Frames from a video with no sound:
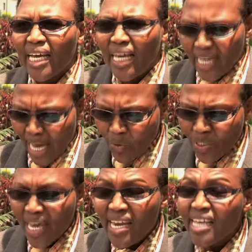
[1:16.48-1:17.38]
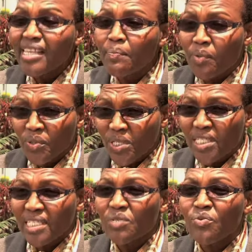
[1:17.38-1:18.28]
uh, outlining the
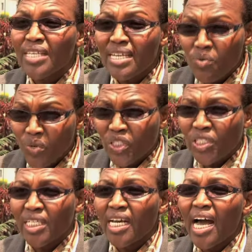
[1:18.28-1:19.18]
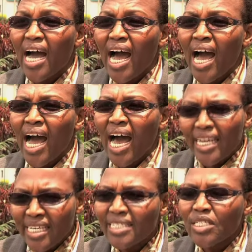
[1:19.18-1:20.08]
processes within which uh, an
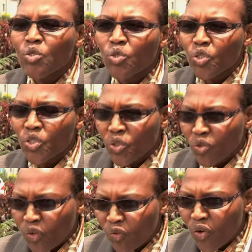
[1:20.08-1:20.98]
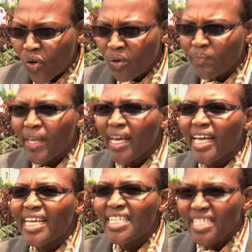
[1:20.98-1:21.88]
institution should follow
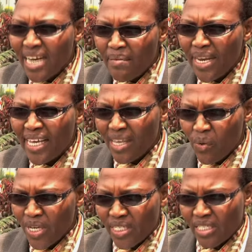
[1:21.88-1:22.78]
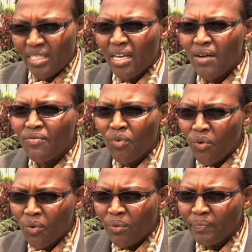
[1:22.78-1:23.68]
in determining the wages
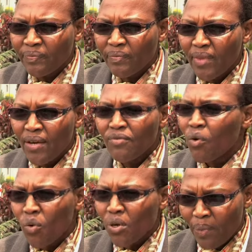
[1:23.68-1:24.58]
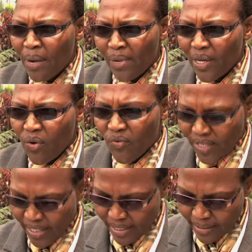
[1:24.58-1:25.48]
for, um, for all public
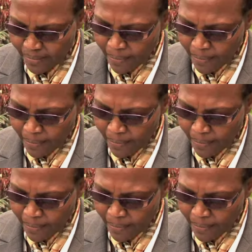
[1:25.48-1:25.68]
officers.